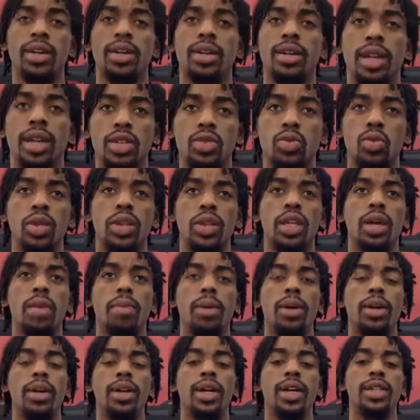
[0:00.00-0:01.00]
That's one thing
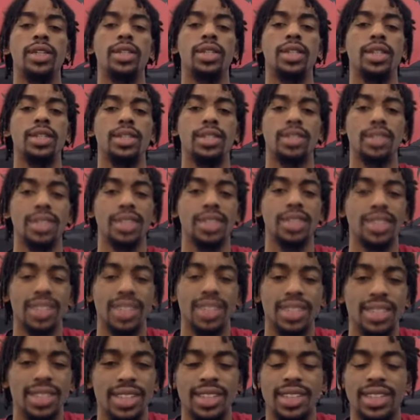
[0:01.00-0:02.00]
about Desi. He's, a
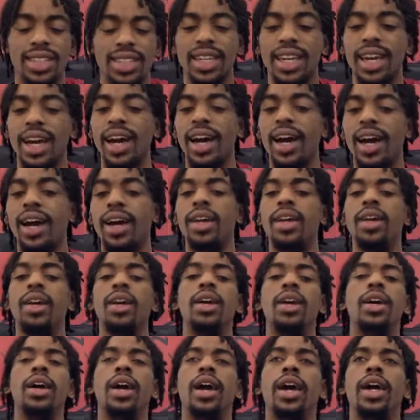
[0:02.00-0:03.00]
consistent guy.
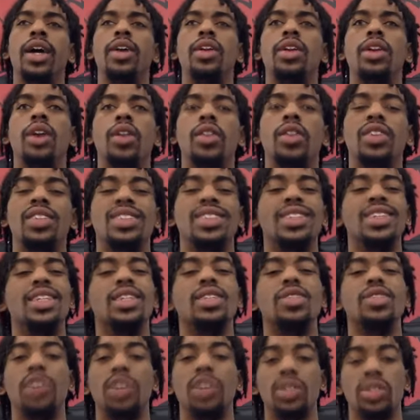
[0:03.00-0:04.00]
And, you know, this isn't his
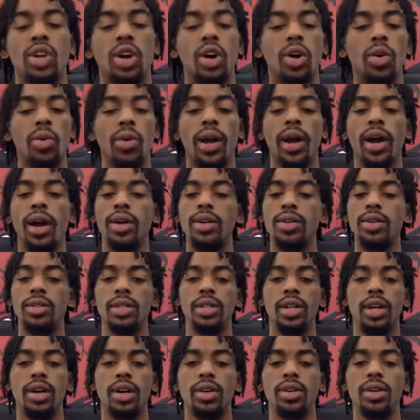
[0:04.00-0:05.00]
first go round. You
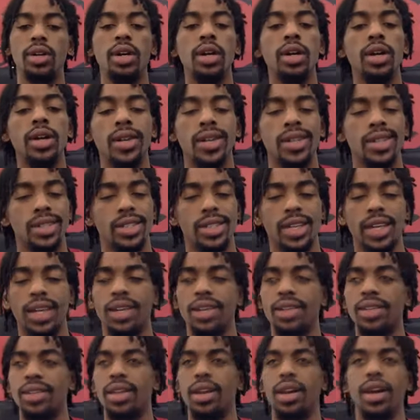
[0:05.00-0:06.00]
know, second
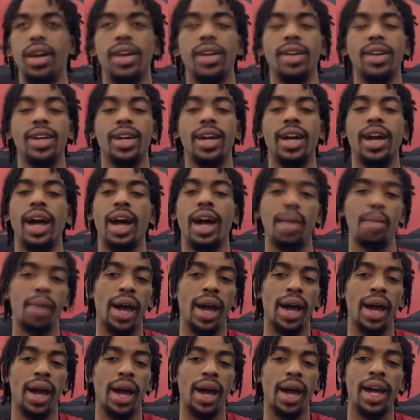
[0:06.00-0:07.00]
and third year guy,
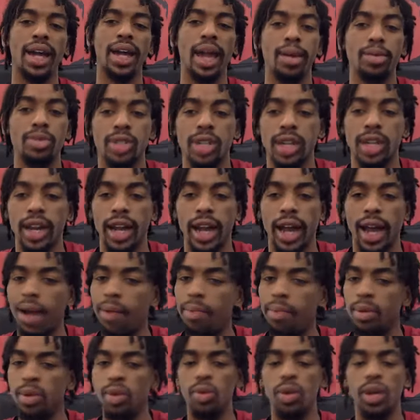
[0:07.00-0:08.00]
bad games are going to
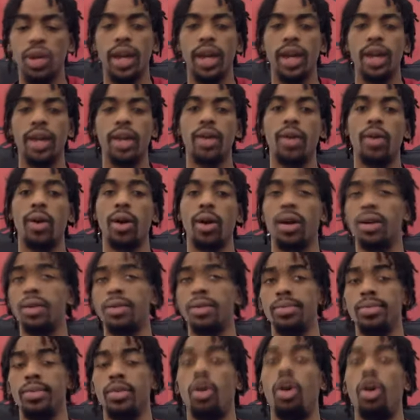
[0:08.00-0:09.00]
happen. You can't, or
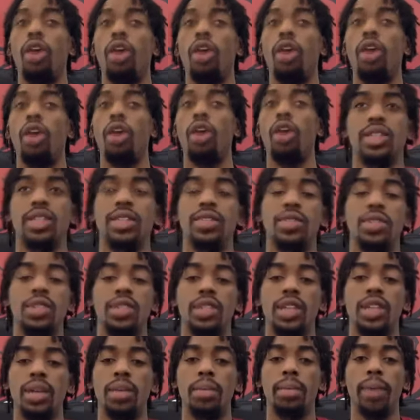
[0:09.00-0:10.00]
off nights, I
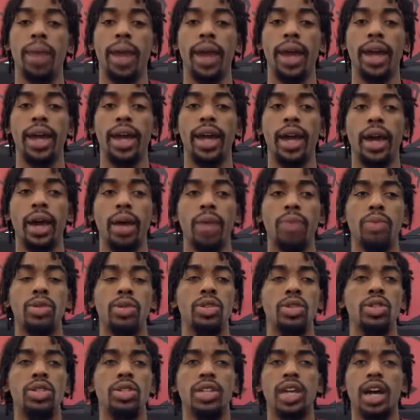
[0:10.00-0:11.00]
shouldn't even say bad
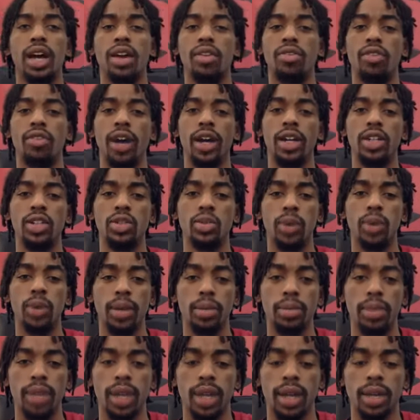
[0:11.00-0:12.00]
games. You just got to find your way
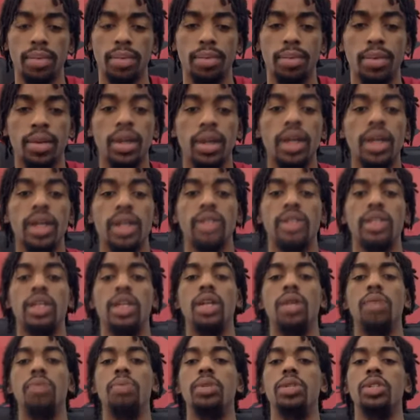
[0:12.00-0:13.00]
to be able to
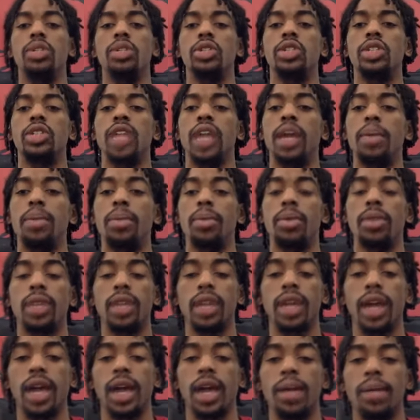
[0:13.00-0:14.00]
continue to put your stamp on the
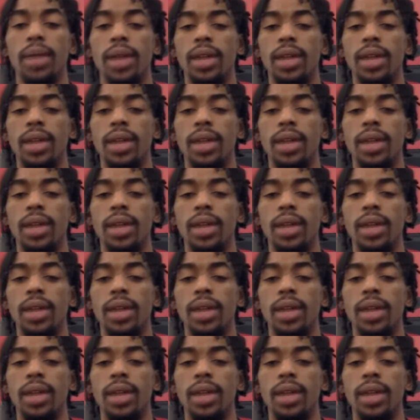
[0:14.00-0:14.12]
game.